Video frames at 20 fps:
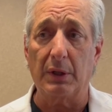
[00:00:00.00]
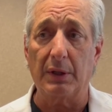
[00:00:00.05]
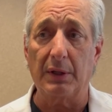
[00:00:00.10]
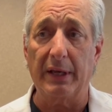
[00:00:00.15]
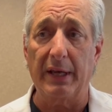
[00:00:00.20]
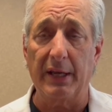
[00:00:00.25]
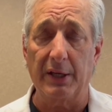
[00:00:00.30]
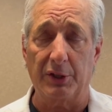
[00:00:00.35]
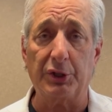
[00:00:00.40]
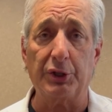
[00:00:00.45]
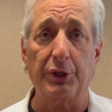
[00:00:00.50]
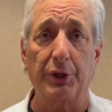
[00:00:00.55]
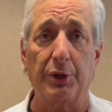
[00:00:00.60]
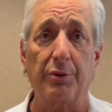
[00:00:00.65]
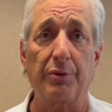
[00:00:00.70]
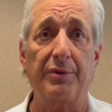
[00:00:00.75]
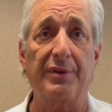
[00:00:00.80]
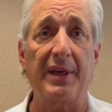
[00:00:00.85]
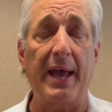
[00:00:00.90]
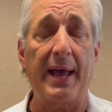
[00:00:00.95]

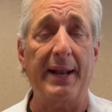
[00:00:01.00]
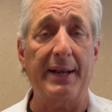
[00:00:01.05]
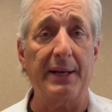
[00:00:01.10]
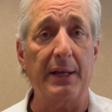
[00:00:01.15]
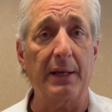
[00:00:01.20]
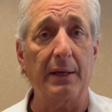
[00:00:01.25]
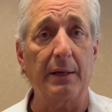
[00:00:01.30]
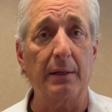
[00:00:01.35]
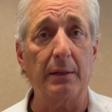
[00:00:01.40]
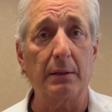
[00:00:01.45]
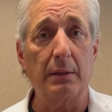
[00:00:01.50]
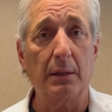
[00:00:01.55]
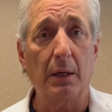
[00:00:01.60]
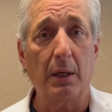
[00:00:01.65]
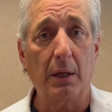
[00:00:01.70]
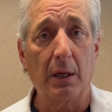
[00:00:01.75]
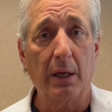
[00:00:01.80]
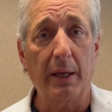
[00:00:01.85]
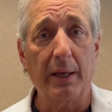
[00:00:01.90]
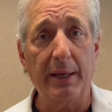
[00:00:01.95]
issue that
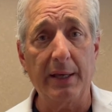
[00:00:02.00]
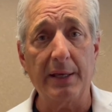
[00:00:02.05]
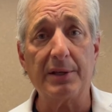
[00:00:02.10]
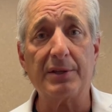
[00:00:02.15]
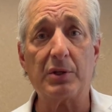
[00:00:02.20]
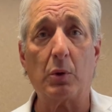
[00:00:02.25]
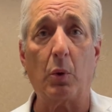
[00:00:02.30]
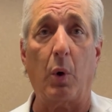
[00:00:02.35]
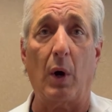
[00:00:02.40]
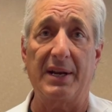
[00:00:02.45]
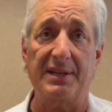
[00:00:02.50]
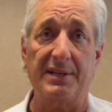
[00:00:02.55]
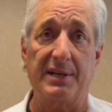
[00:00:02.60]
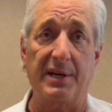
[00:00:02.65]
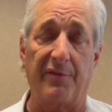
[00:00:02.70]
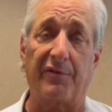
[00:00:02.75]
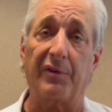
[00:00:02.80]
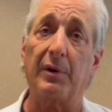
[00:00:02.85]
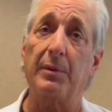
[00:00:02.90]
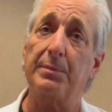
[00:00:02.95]
is quite
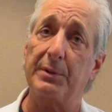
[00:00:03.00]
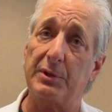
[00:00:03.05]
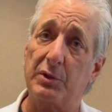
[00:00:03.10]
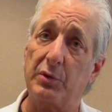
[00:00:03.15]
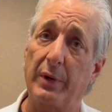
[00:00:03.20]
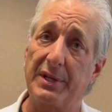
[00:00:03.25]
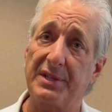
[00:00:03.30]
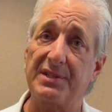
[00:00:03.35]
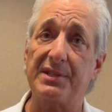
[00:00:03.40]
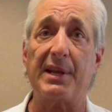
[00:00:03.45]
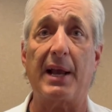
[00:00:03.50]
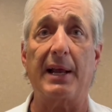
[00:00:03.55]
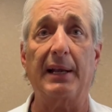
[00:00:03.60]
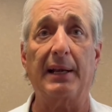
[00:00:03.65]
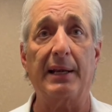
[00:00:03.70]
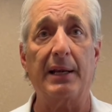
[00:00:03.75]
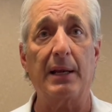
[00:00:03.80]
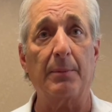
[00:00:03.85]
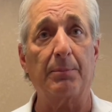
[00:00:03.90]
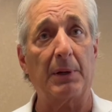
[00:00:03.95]
different between
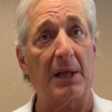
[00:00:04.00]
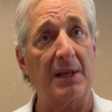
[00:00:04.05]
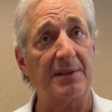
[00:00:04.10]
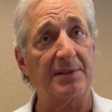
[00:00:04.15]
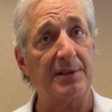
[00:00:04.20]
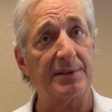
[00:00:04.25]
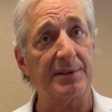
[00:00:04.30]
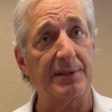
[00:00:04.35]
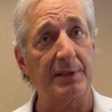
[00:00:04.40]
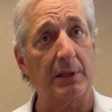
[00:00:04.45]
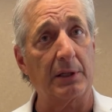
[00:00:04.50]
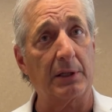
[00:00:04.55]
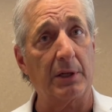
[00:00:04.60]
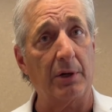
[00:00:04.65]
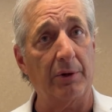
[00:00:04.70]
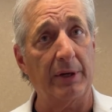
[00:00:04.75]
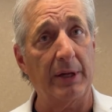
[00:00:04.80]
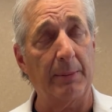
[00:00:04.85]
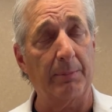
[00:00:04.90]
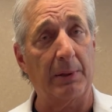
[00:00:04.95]
saline implants and
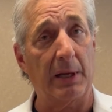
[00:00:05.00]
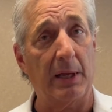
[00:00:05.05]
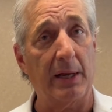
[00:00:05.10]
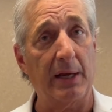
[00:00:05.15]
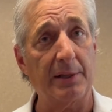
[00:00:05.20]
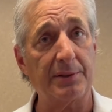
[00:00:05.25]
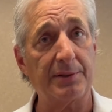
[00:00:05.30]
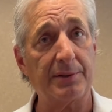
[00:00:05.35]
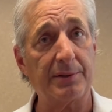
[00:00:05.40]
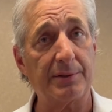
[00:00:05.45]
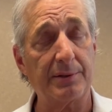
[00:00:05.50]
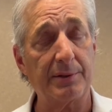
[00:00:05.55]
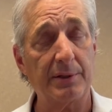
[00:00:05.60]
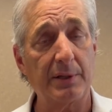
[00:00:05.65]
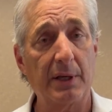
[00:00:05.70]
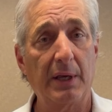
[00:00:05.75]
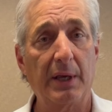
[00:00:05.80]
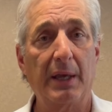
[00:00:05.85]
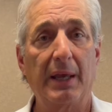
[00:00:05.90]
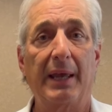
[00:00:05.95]
silicone implants
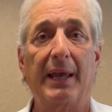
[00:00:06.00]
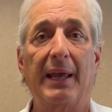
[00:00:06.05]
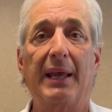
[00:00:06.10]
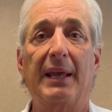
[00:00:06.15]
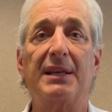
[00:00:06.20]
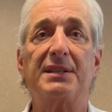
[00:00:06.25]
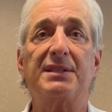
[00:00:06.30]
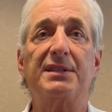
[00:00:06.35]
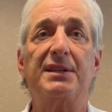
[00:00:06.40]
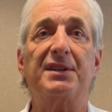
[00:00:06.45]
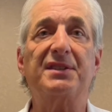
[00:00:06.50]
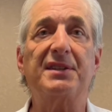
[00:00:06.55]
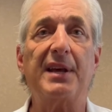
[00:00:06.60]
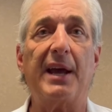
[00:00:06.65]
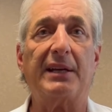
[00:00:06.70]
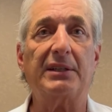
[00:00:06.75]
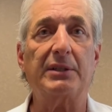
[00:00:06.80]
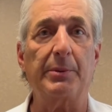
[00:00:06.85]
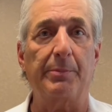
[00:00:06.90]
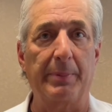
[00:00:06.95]
is
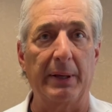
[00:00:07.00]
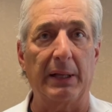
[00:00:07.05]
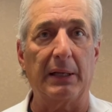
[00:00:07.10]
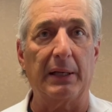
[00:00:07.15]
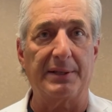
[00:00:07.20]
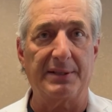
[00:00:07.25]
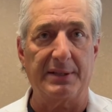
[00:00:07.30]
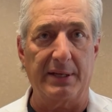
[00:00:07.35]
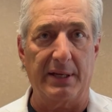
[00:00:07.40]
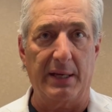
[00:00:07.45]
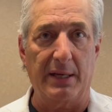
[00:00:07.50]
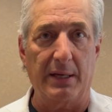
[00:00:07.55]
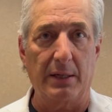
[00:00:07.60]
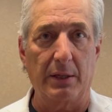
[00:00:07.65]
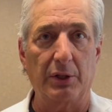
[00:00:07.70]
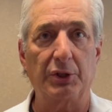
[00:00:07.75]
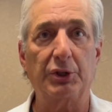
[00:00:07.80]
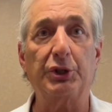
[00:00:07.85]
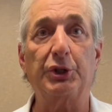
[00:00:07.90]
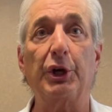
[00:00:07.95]
detectability
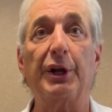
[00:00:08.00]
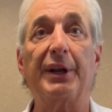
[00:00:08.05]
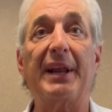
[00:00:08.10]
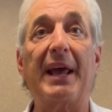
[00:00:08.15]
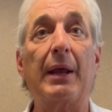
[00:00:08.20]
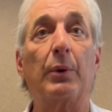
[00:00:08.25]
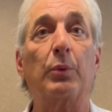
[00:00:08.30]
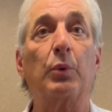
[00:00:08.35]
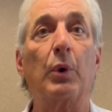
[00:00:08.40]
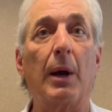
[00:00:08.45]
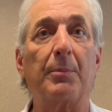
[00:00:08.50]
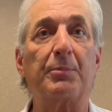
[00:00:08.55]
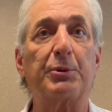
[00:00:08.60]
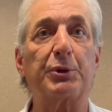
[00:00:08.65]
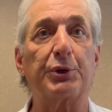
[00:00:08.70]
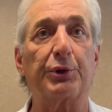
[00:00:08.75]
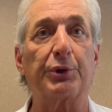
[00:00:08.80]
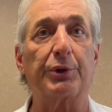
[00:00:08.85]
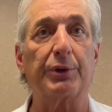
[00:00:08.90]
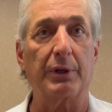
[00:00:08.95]
should a
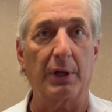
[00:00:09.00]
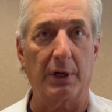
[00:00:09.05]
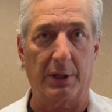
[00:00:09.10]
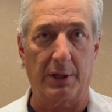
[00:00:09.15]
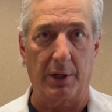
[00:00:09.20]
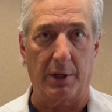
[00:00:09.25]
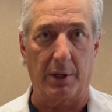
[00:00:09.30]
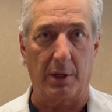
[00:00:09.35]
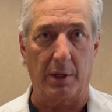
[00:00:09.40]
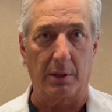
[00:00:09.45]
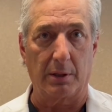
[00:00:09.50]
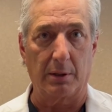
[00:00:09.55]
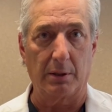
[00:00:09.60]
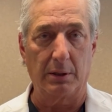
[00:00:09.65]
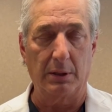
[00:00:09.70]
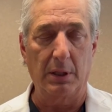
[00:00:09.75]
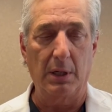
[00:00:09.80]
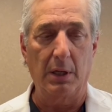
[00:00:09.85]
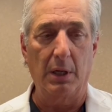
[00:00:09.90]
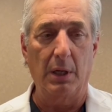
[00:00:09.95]
rupture occur.
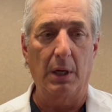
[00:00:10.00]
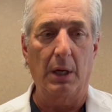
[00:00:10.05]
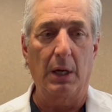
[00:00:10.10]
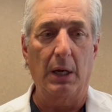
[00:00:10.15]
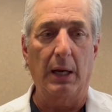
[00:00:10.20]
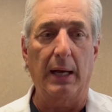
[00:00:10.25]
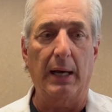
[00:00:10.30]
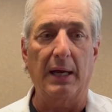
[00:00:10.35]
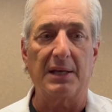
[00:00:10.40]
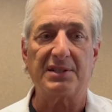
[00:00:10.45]
A